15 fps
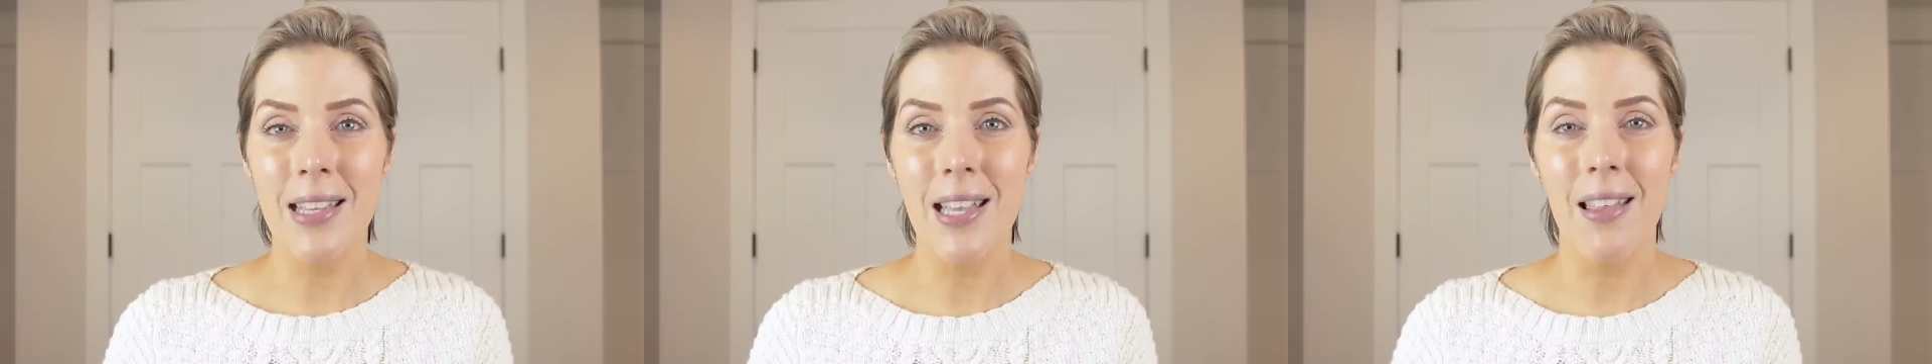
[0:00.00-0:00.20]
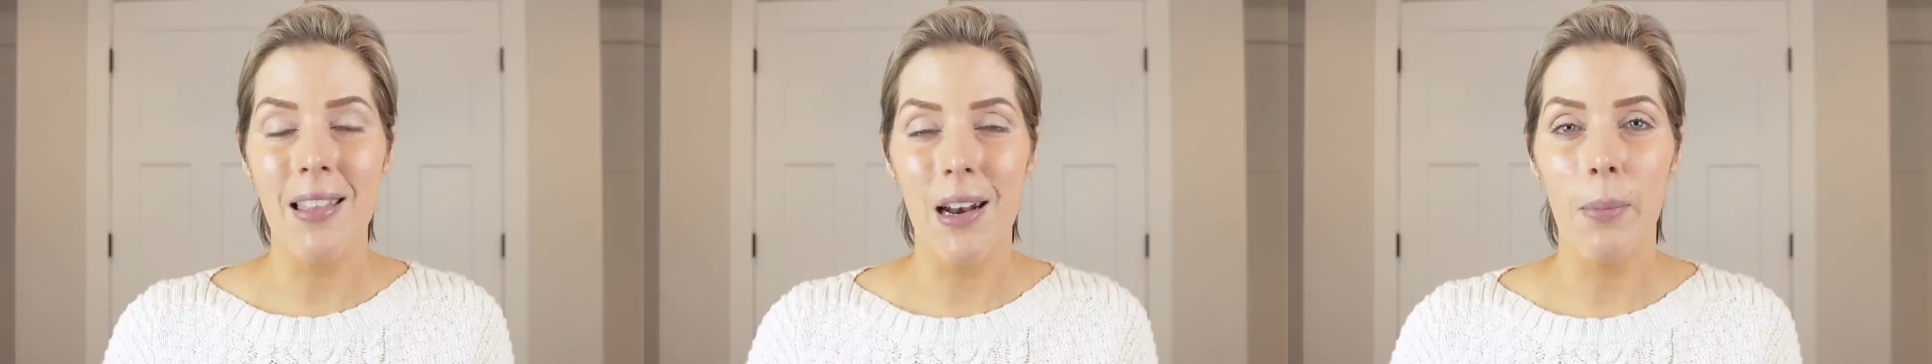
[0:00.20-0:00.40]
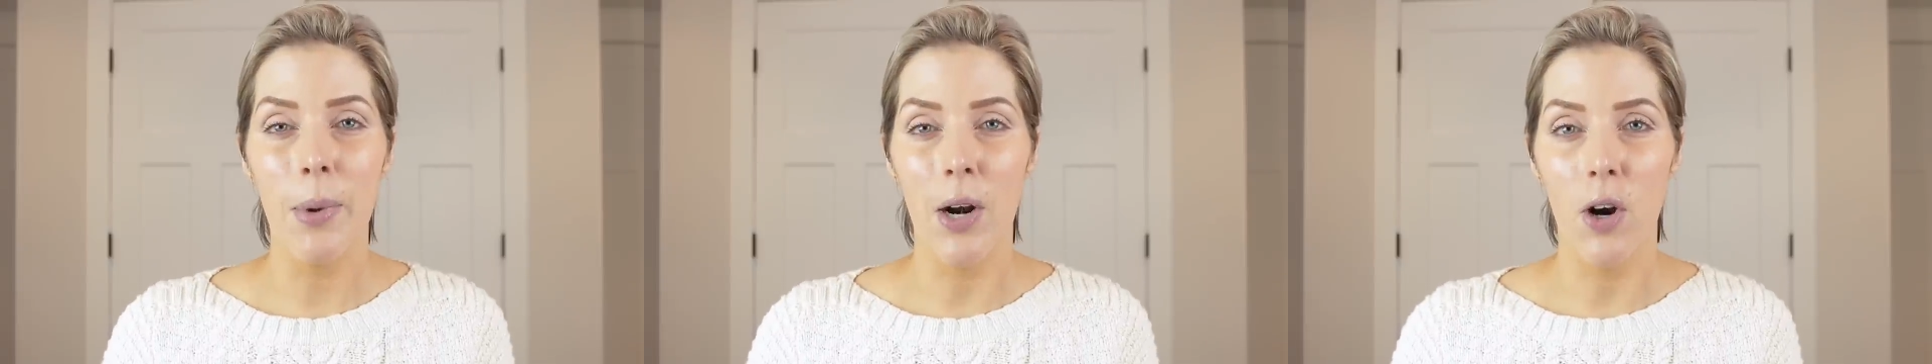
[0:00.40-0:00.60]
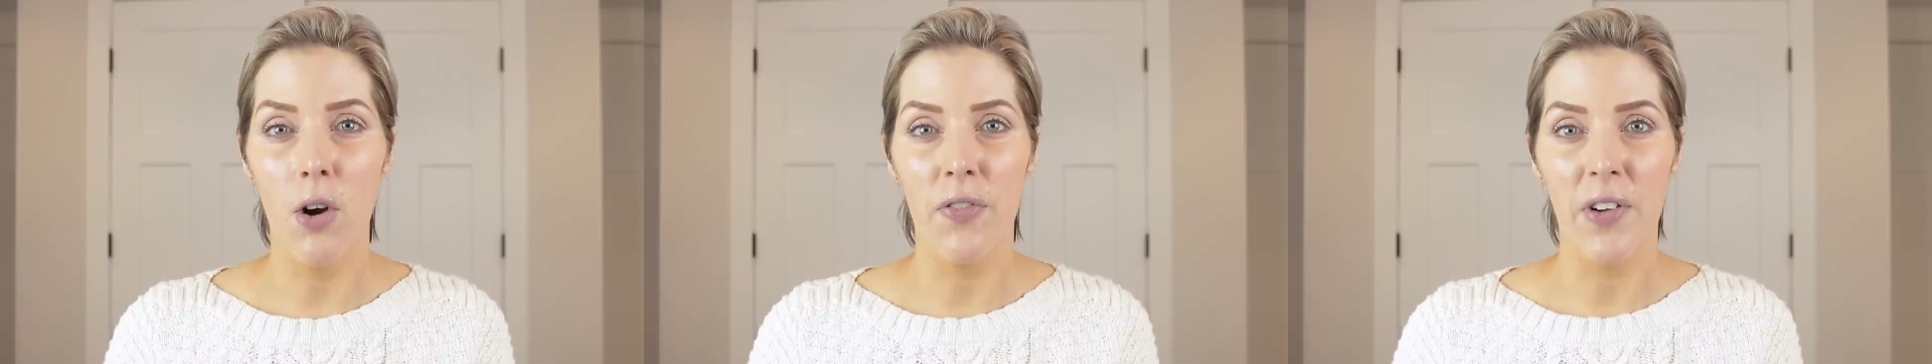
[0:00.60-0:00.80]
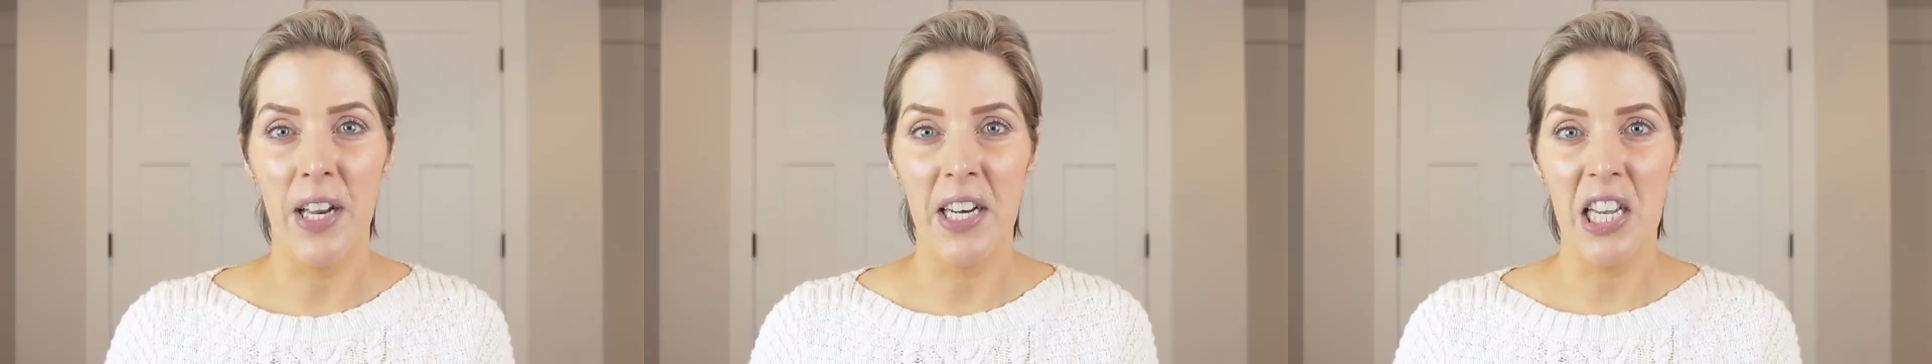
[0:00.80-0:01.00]
say that about
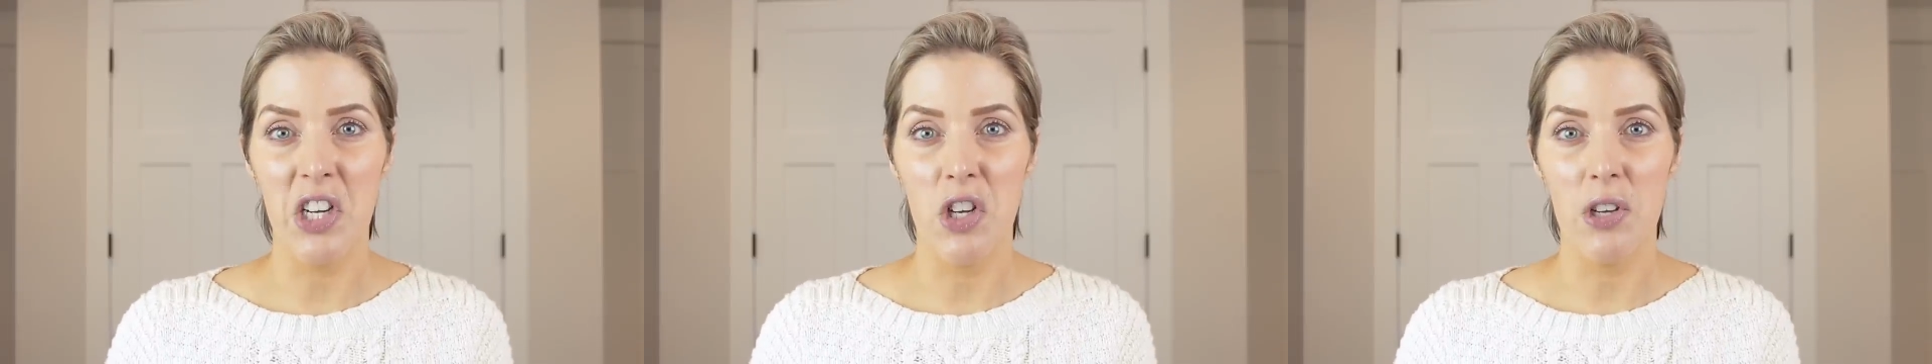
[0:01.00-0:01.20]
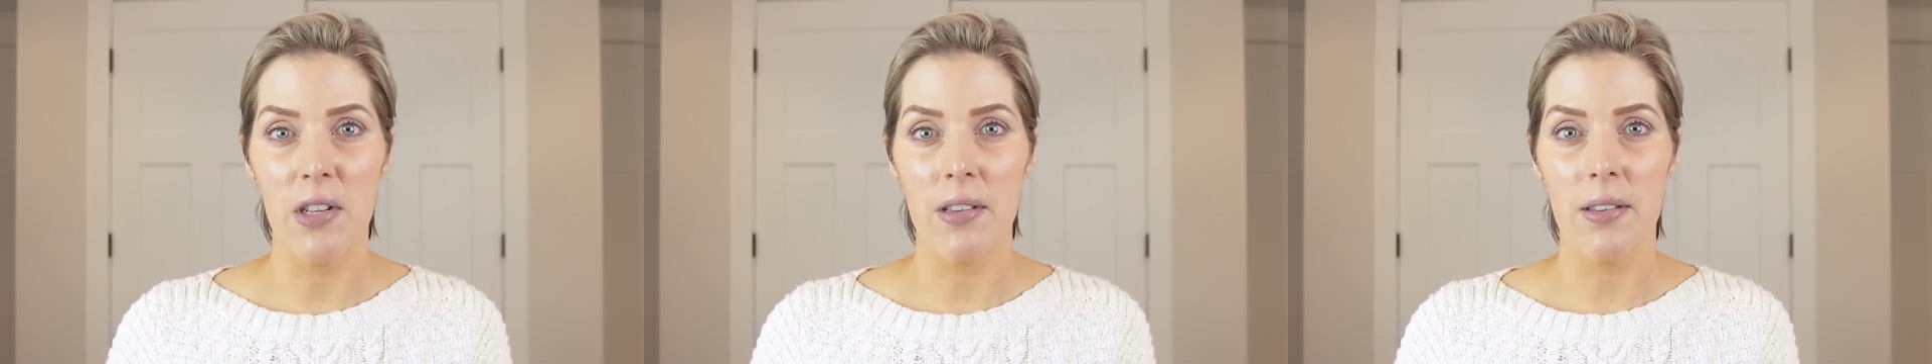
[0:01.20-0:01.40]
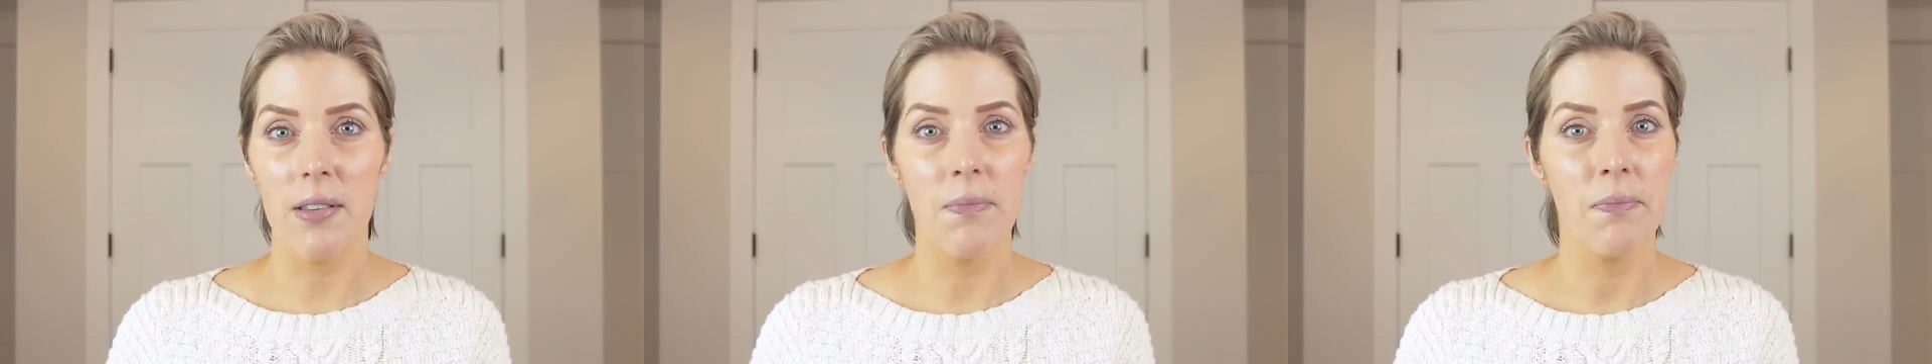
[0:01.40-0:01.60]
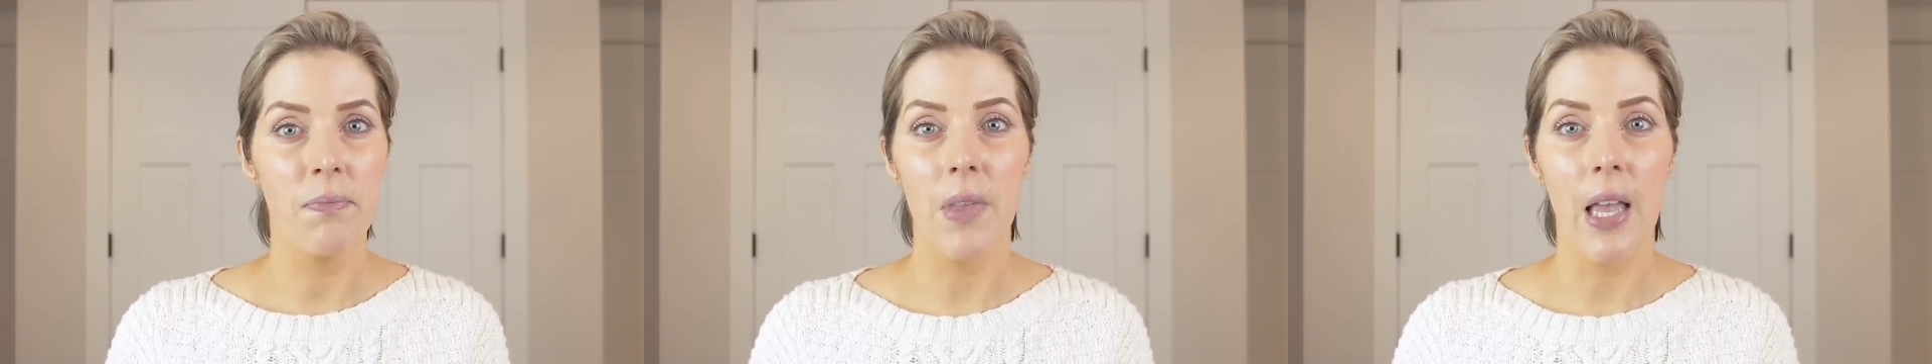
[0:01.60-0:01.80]
all foundations.